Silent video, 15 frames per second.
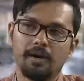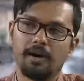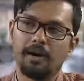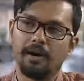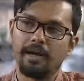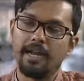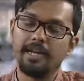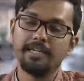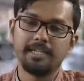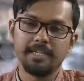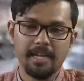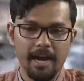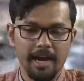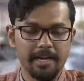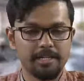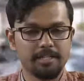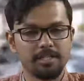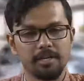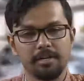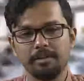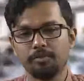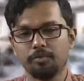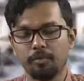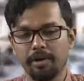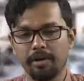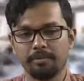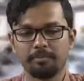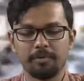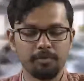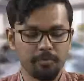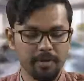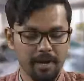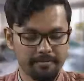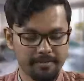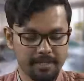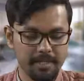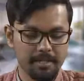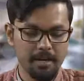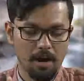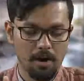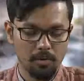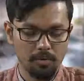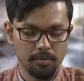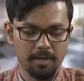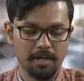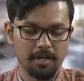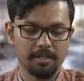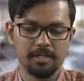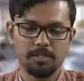uh, LED lights uh, in Torre Agbar we have seen how uh,